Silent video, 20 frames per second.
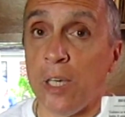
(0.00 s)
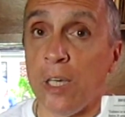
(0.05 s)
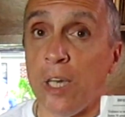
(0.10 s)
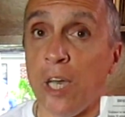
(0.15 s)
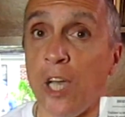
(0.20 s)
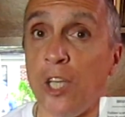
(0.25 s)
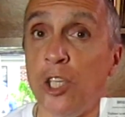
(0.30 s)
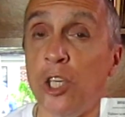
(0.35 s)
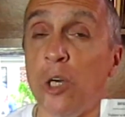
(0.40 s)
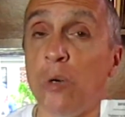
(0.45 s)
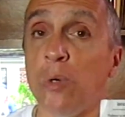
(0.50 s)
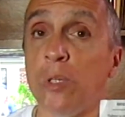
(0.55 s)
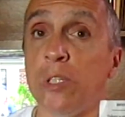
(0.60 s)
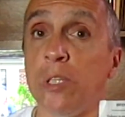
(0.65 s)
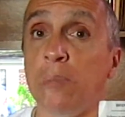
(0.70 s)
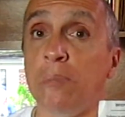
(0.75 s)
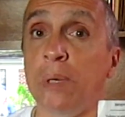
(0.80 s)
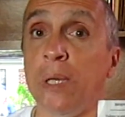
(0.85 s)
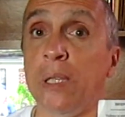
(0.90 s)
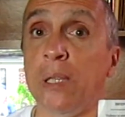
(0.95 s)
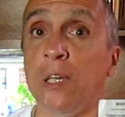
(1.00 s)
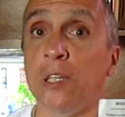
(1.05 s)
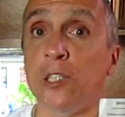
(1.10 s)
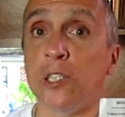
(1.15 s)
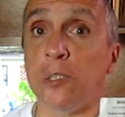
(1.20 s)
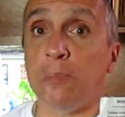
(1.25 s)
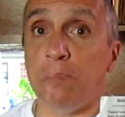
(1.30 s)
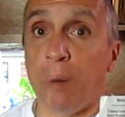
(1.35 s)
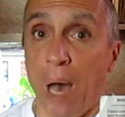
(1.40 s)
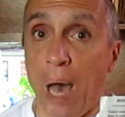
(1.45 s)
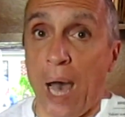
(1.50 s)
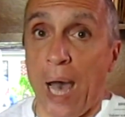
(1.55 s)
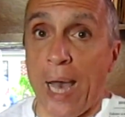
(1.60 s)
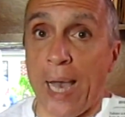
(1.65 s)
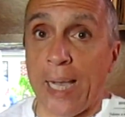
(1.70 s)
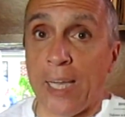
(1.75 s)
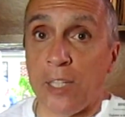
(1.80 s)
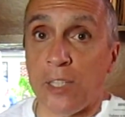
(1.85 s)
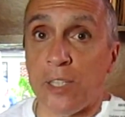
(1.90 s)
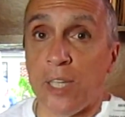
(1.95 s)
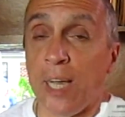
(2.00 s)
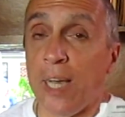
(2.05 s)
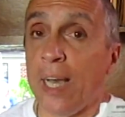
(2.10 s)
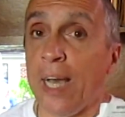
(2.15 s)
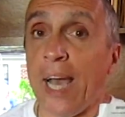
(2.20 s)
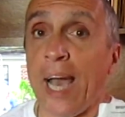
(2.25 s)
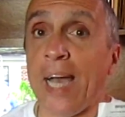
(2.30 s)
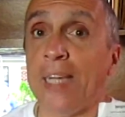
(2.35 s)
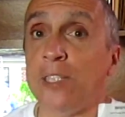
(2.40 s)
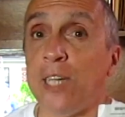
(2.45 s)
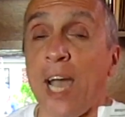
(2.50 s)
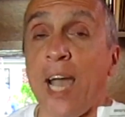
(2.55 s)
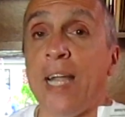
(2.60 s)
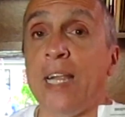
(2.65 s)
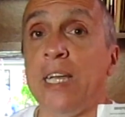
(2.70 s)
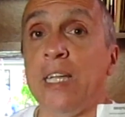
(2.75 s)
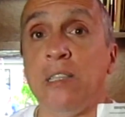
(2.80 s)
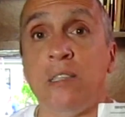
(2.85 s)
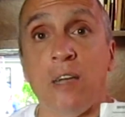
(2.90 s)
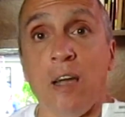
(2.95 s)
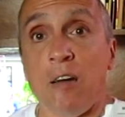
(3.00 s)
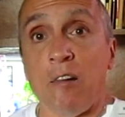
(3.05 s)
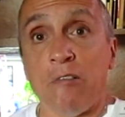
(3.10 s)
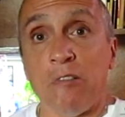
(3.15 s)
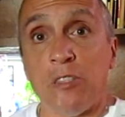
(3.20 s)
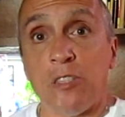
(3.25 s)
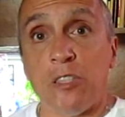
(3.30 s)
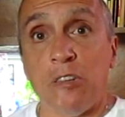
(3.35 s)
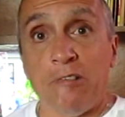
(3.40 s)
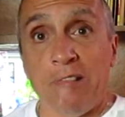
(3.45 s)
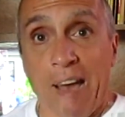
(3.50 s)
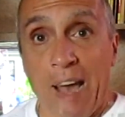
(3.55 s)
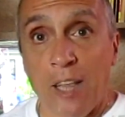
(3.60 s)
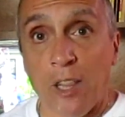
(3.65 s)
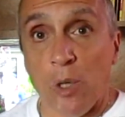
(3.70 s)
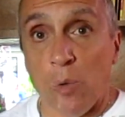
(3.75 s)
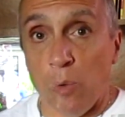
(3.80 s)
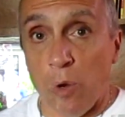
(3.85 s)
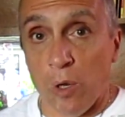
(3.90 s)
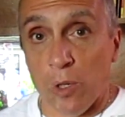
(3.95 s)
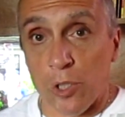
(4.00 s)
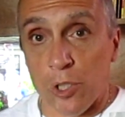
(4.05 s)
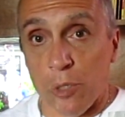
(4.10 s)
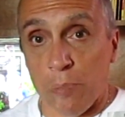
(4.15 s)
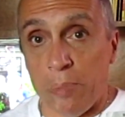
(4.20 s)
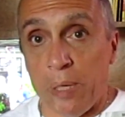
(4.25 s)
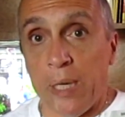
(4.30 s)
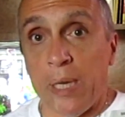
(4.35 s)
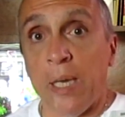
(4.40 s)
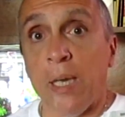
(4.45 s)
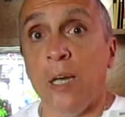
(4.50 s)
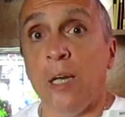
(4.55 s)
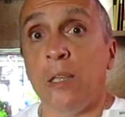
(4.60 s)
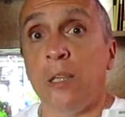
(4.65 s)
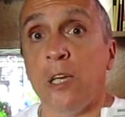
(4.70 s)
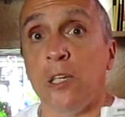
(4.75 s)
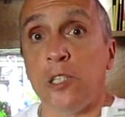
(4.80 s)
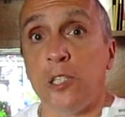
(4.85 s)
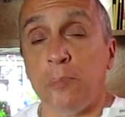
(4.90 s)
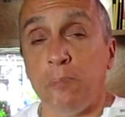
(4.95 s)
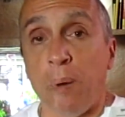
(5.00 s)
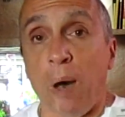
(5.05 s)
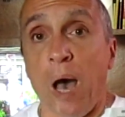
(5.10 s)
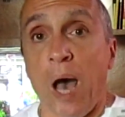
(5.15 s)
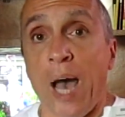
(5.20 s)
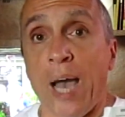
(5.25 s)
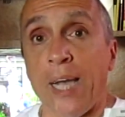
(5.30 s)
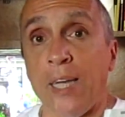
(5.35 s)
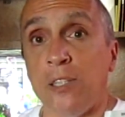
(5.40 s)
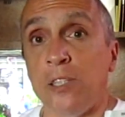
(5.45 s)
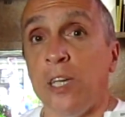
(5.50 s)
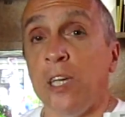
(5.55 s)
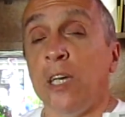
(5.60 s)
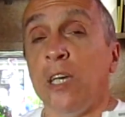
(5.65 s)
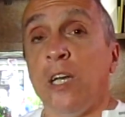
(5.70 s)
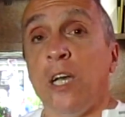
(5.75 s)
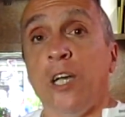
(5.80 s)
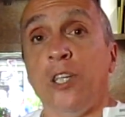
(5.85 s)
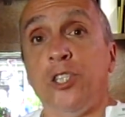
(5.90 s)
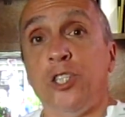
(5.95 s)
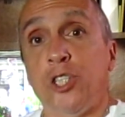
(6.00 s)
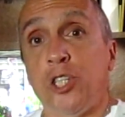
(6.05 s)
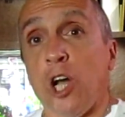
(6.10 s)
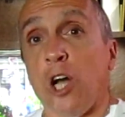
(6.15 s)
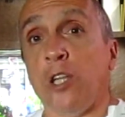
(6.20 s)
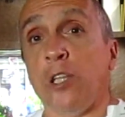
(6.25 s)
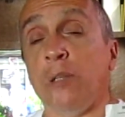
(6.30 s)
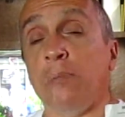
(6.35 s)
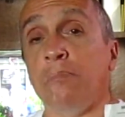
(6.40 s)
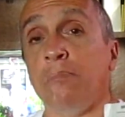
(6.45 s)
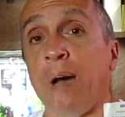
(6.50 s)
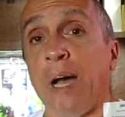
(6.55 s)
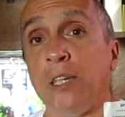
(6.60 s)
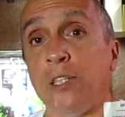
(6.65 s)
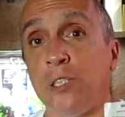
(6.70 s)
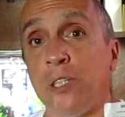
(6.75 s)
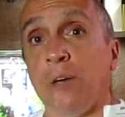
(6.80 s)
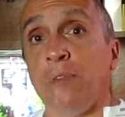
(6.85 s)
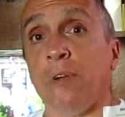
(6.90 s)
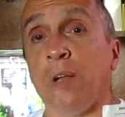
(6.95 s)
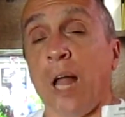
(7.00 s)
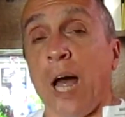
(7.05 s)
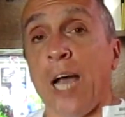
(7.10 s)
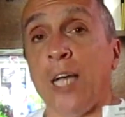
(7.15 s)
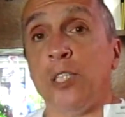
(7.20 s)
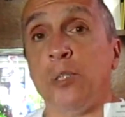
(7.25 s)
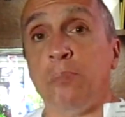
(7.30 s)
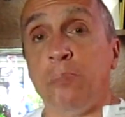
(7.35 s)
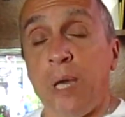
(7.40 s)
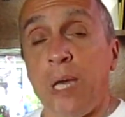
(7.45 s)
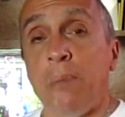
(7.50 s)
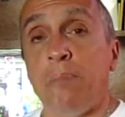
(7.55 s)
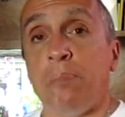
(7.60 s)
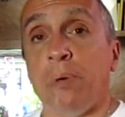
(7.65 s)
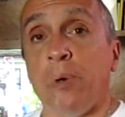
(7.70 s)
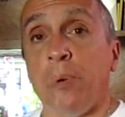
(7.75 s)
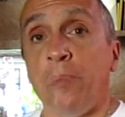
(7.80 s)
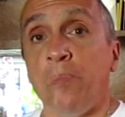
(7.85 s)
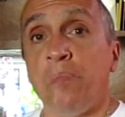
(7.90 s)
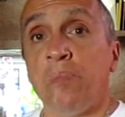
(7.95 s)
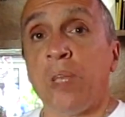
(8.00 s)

And you are to be despised, as any terrorist around the world should be despised and shunned by civilized people.